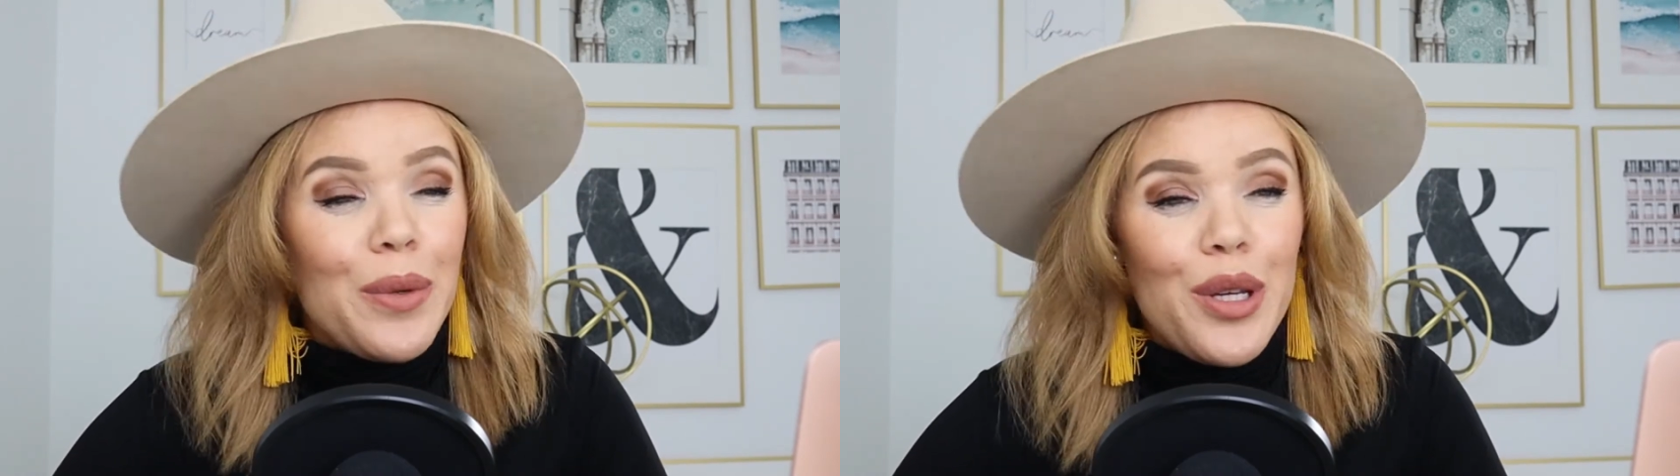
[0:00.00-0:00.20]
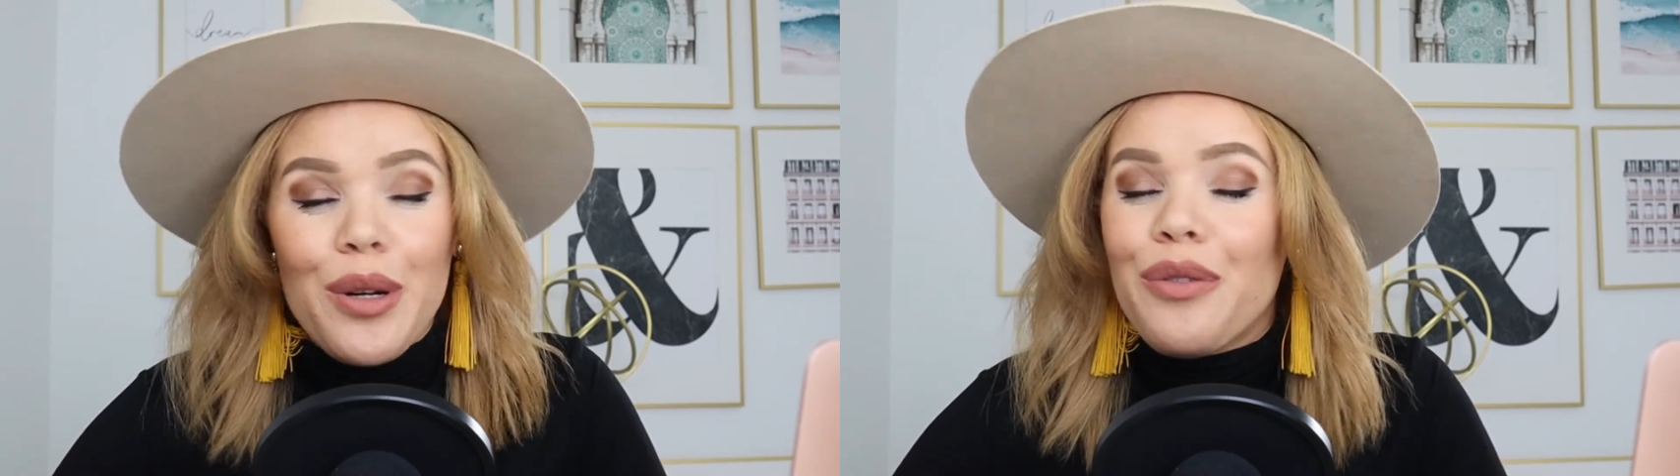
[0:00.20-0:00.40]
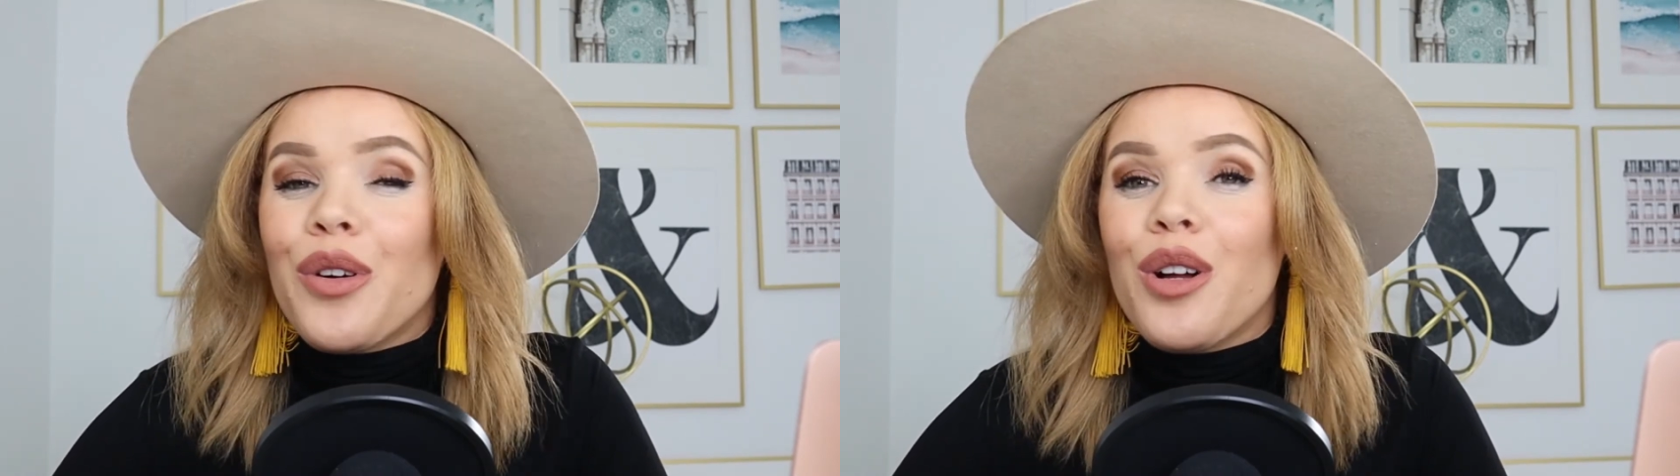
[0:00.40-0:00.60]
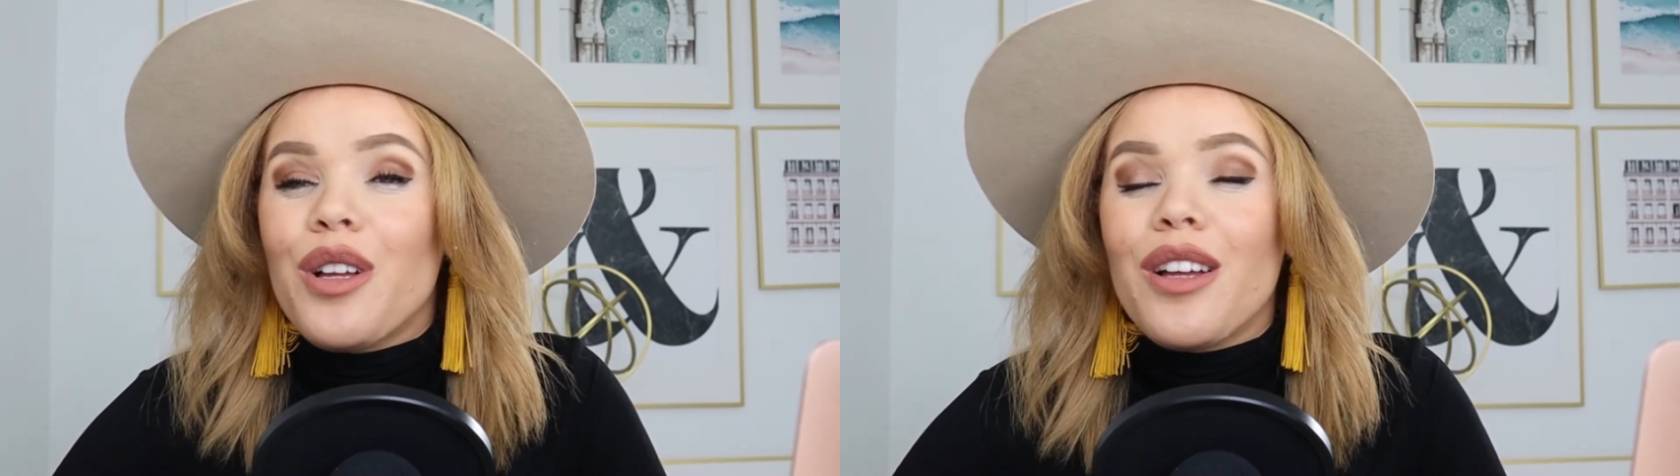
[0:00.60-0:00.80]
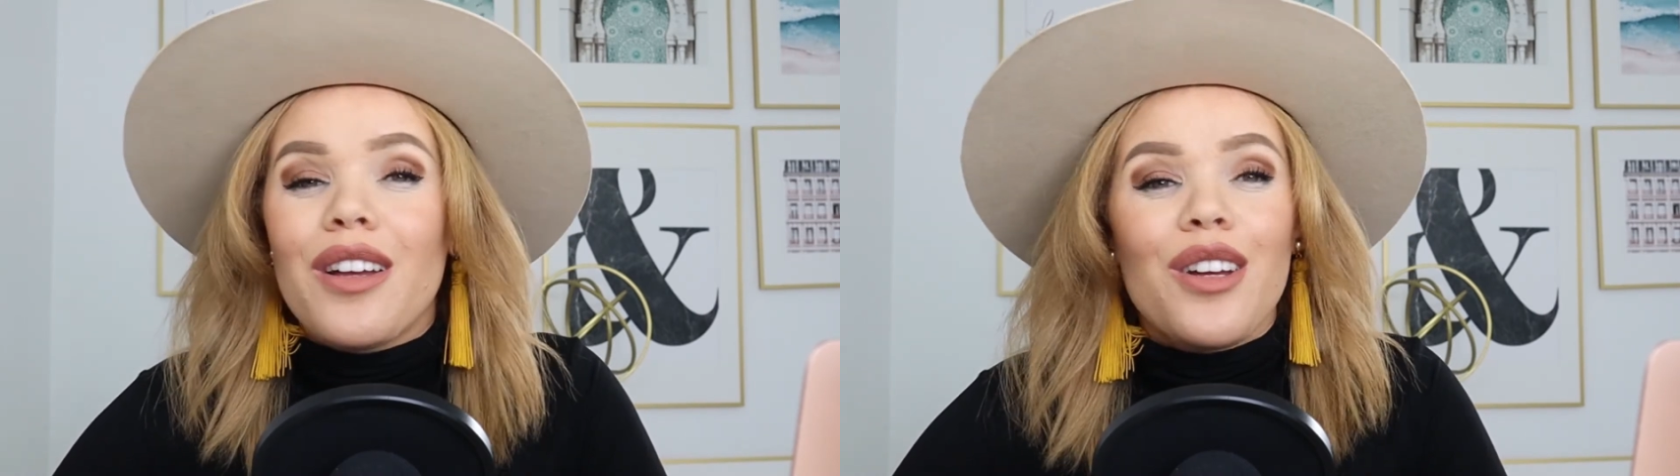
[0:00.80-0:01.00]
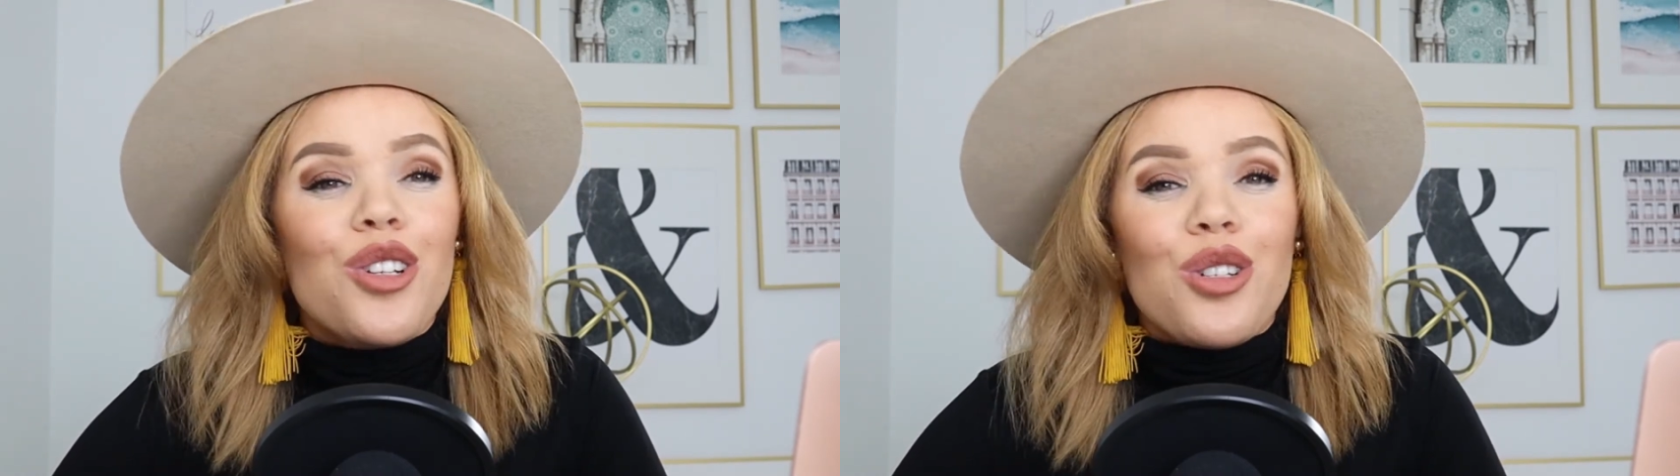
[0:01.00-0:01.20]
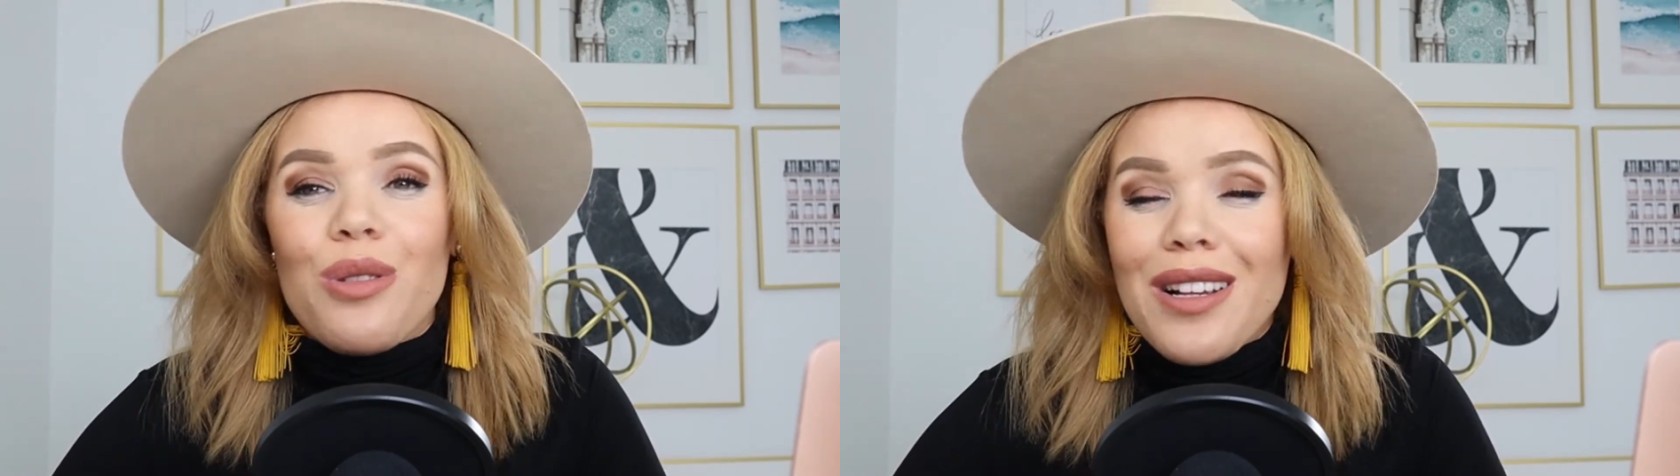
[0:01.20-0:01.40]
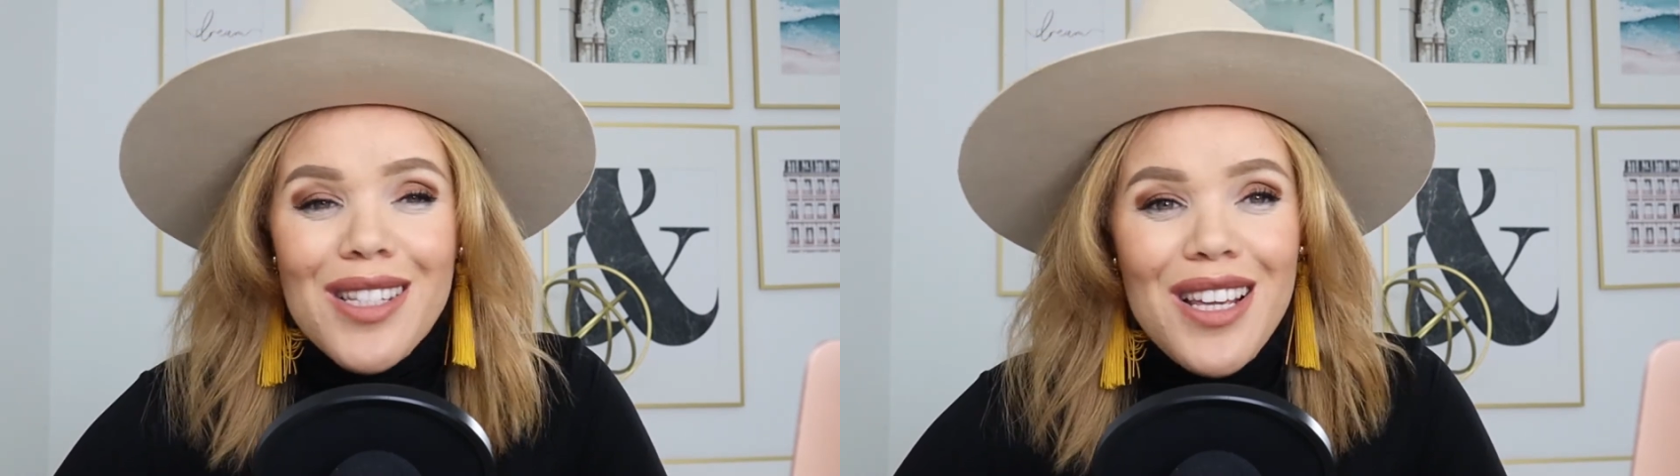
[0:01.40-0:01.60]
beautiful,
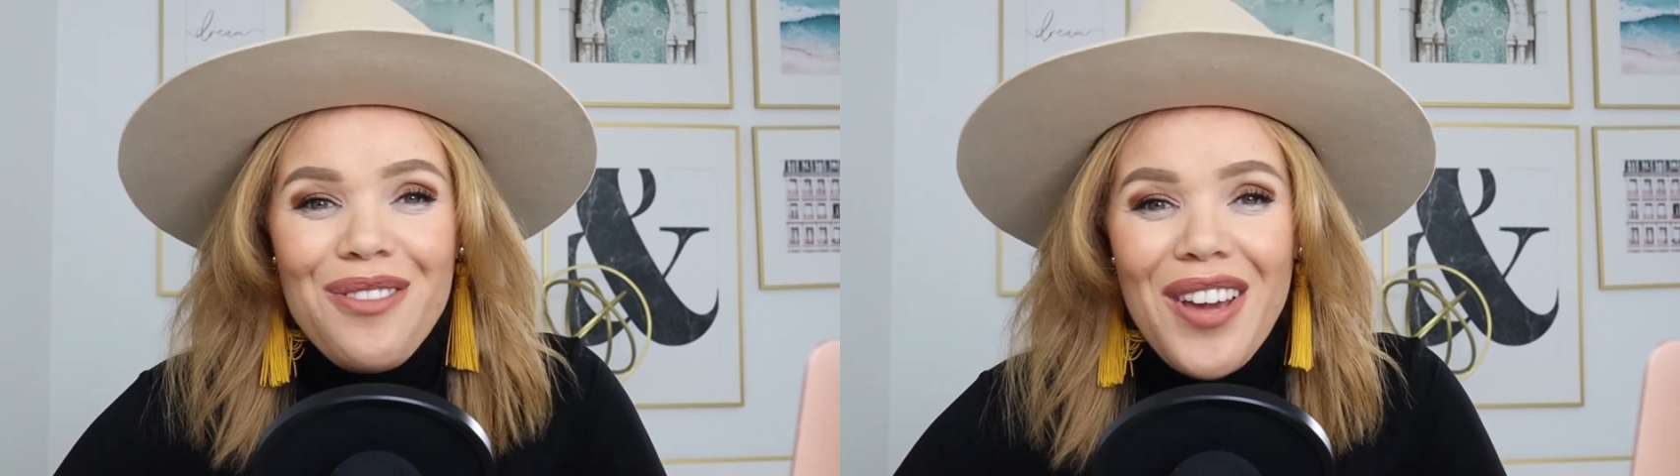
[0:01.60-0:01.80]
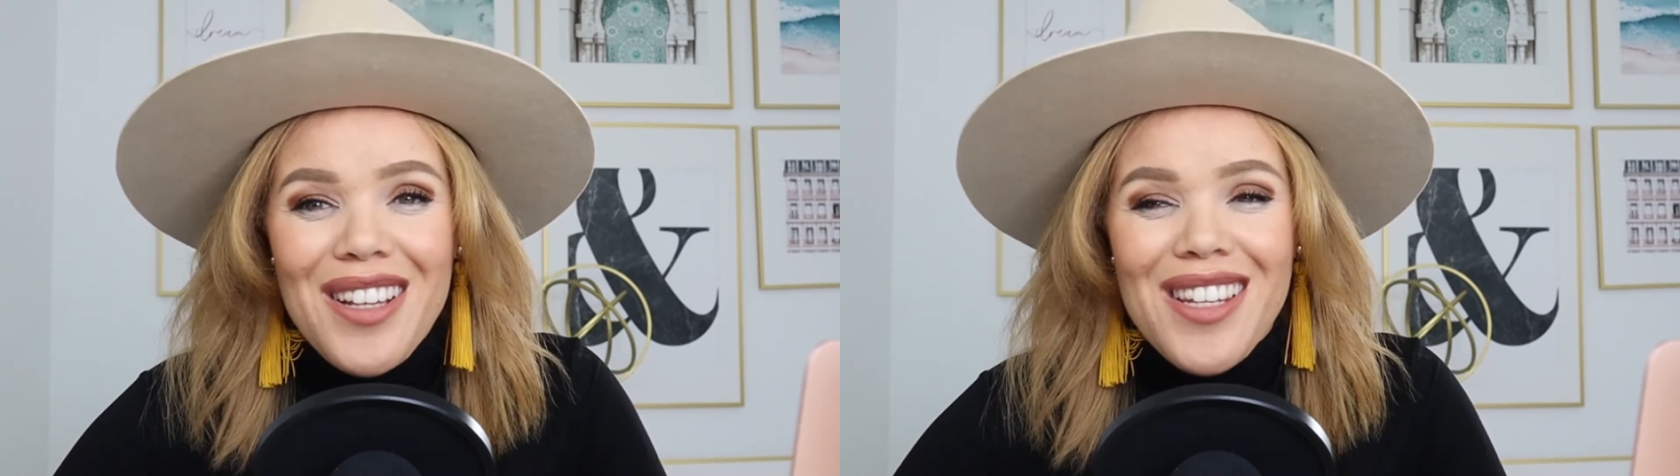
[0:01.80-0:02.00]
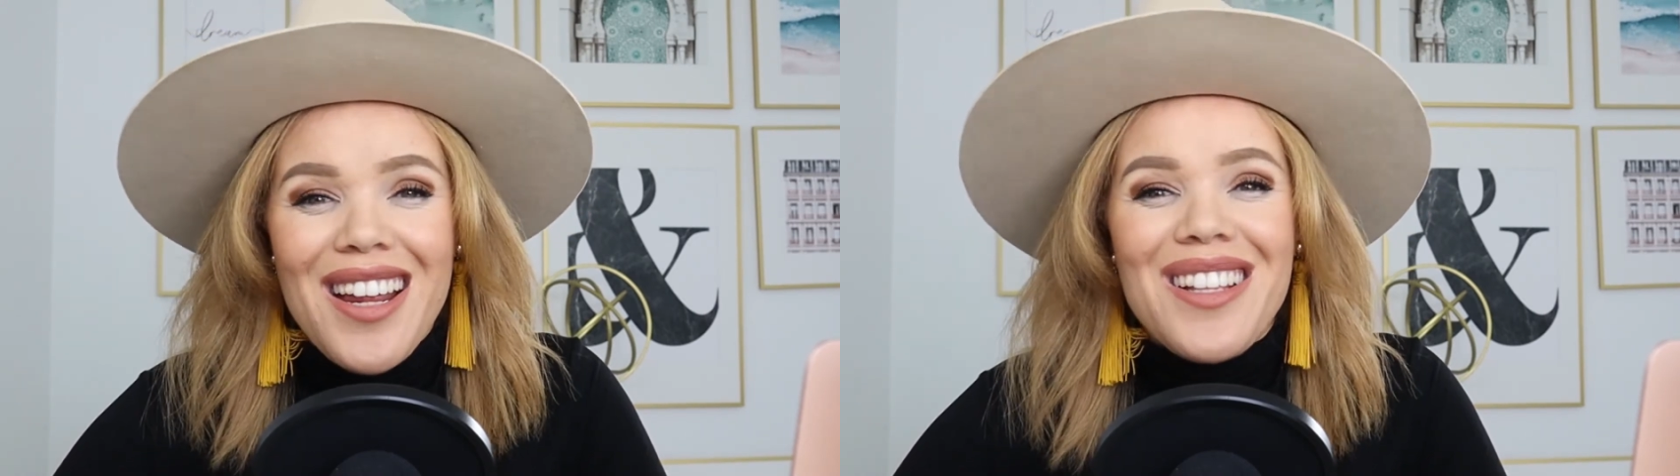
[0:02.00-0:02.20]
trusting face in